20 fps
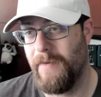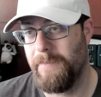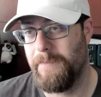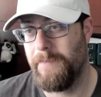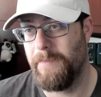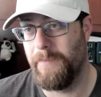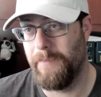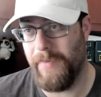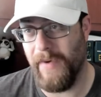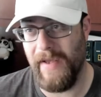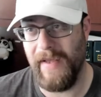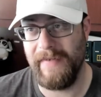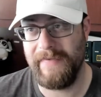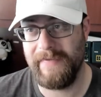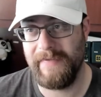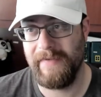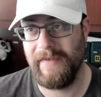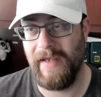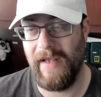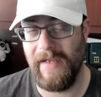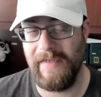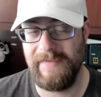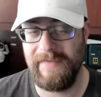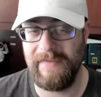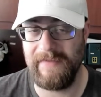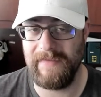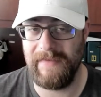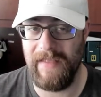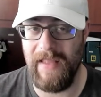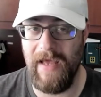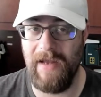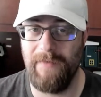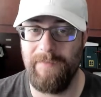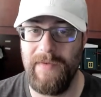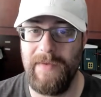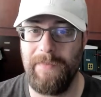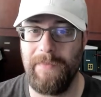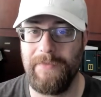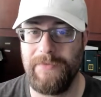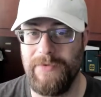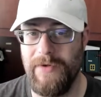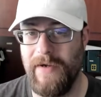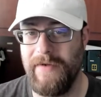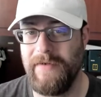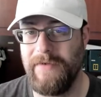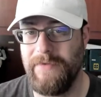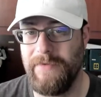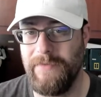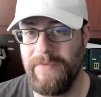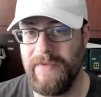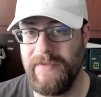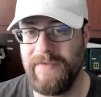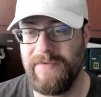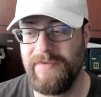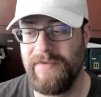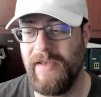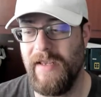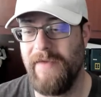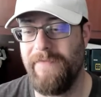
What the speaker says: but I see a lot of people trying to do this.